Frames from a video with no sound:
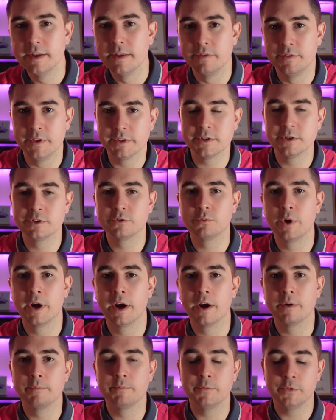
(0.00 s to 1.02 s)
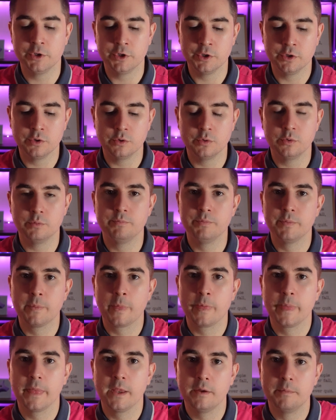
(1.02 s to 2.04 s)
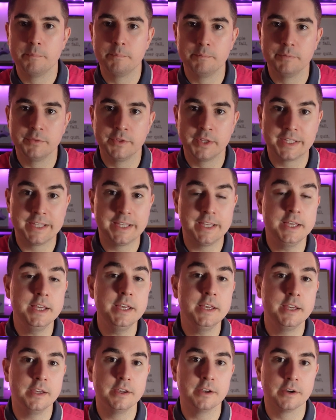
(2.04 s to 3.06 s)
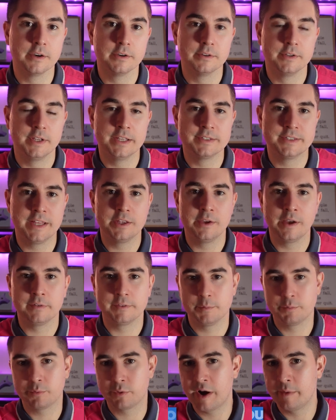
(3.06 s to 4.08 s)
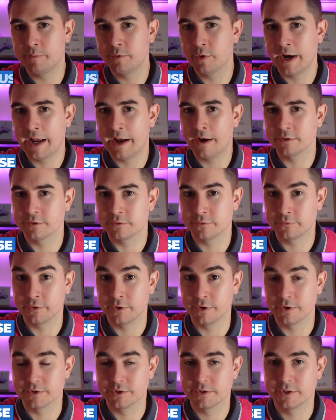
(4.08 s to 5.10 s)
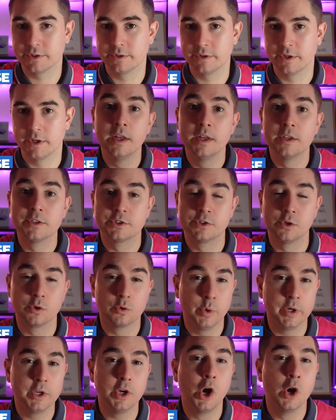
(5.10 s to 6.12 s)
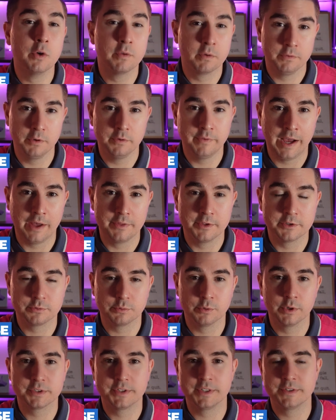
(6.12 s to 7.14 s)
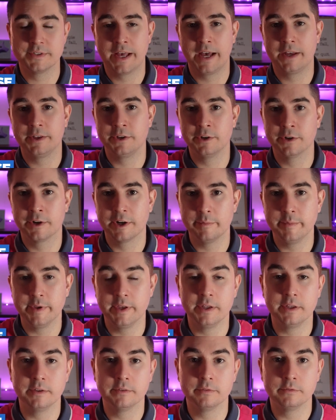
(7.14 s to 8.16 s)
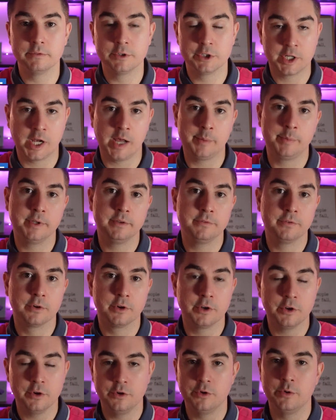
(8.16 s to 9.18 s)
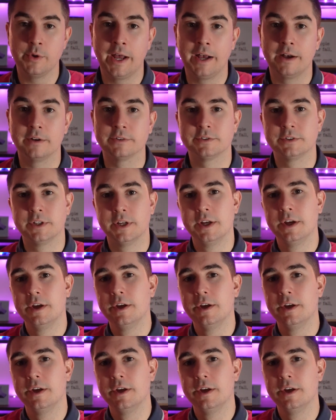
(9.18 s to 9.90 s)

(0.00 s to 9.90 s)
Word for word: this is where you, the key here is that you have to prep your house first. So a quick overview of how this works is that you're gonna be shopping for your new house.